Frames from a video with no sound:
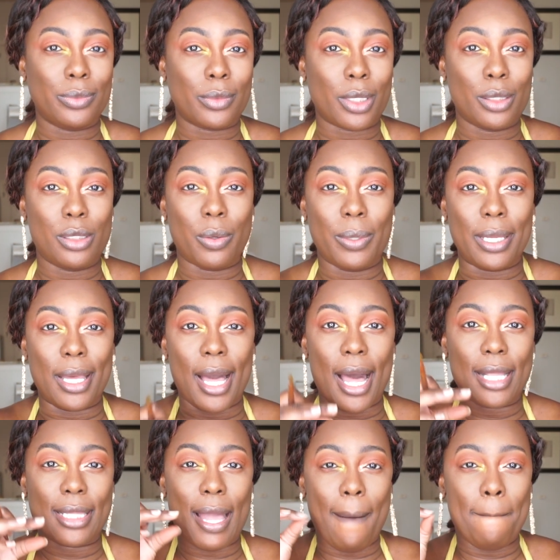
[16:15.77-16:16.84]
So we
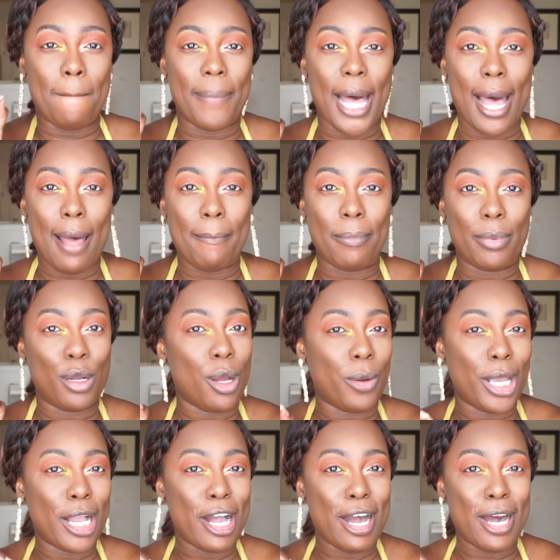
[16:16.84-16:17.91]
got that pop
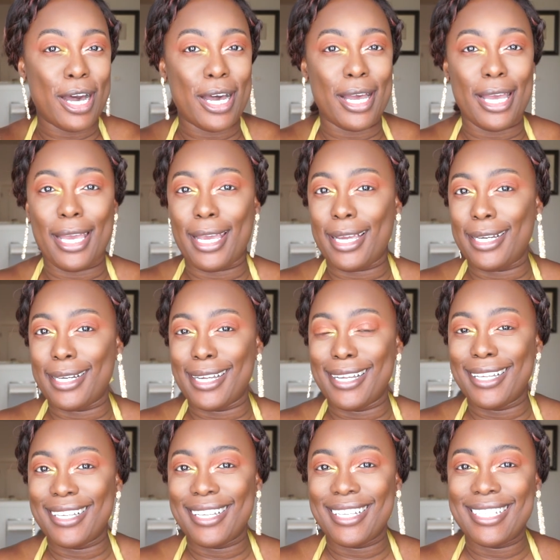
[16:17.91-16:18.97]
going on,
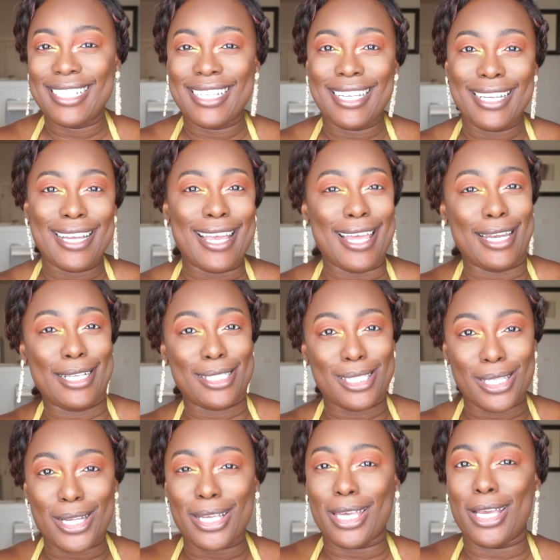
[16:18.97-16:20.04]
and it's
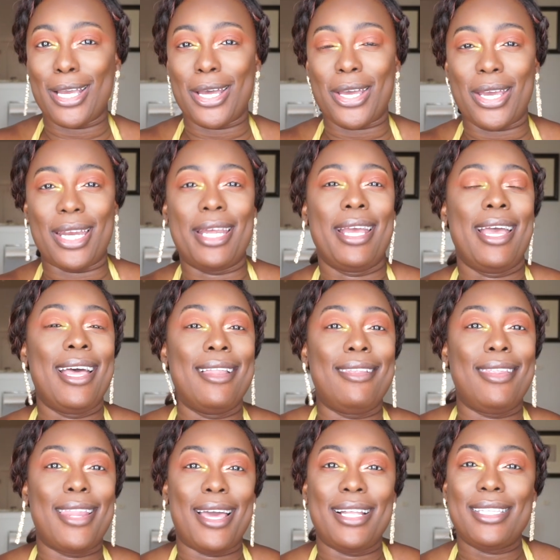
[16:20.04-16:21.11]
looking good.
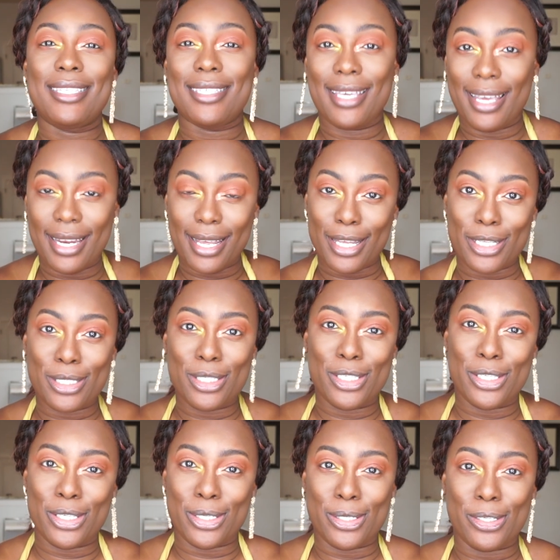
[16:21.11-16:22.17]
Let's get
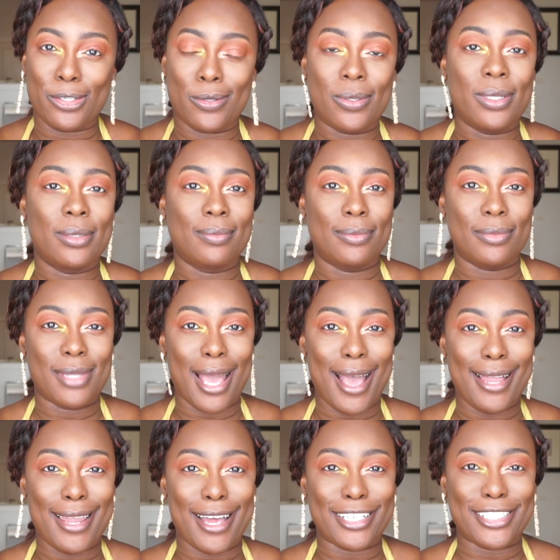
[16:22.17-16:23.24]
into
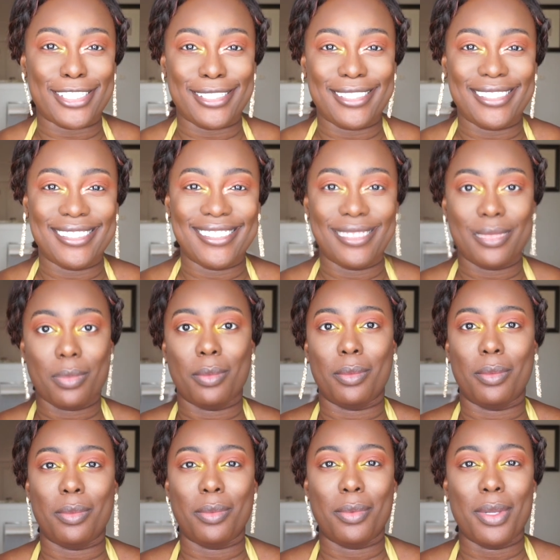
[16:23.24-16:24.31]
eyelashes.
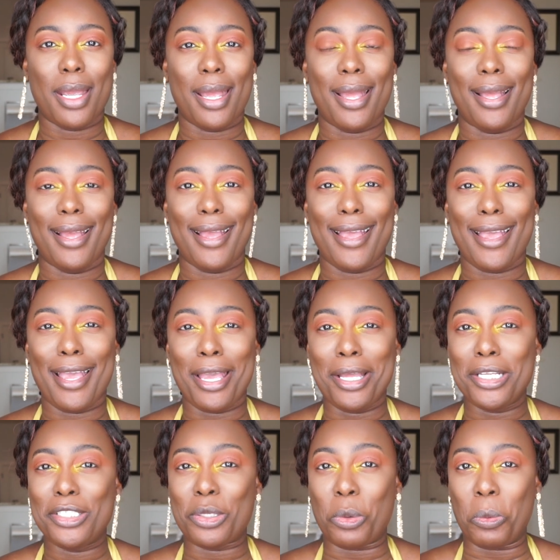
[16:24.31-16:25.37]

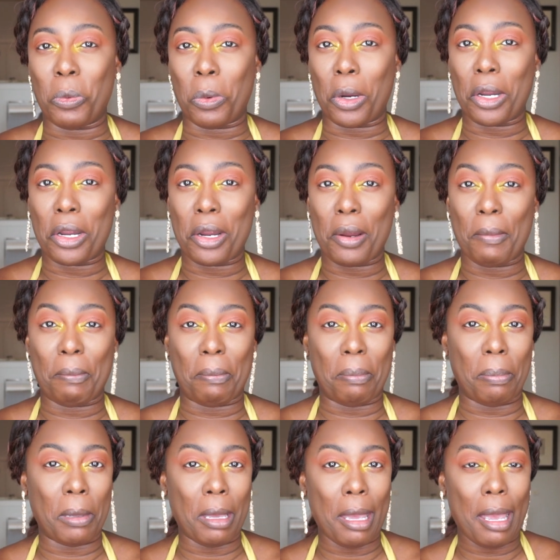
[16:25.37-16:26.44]
And we're
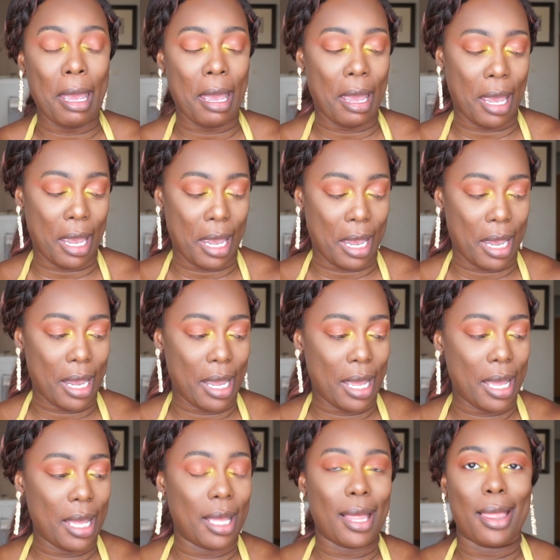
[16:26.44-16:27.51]
back.
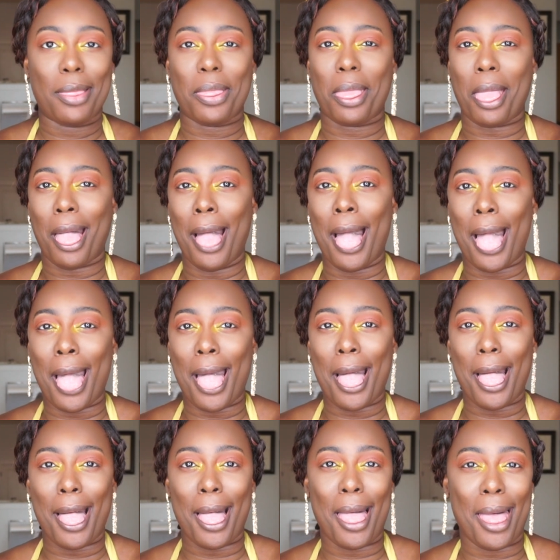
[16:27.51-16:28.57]

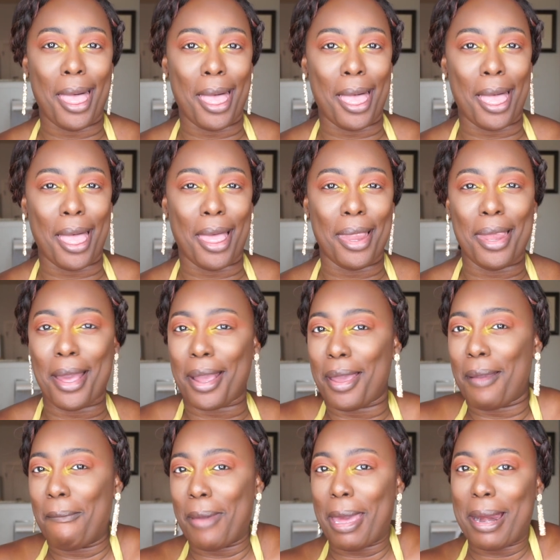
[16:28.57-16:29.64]
Ah,
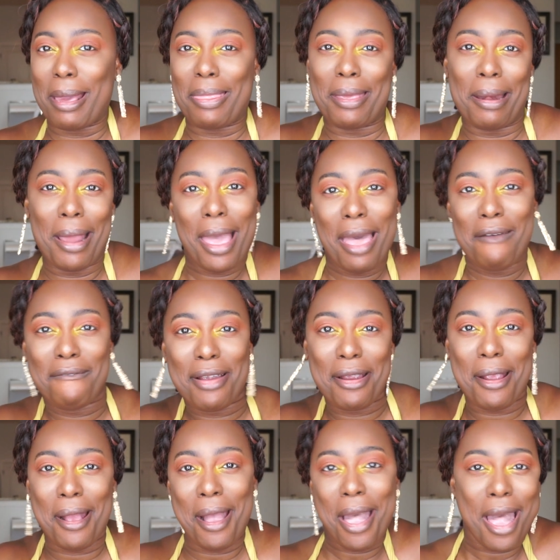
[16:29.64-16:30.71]
looking better than
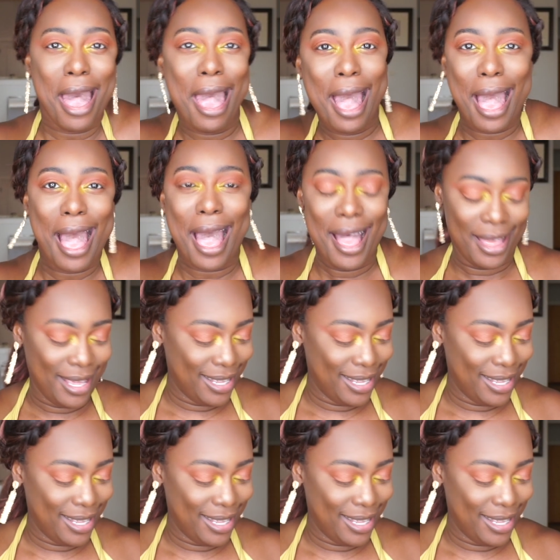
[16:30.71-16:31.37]
ever. Ah.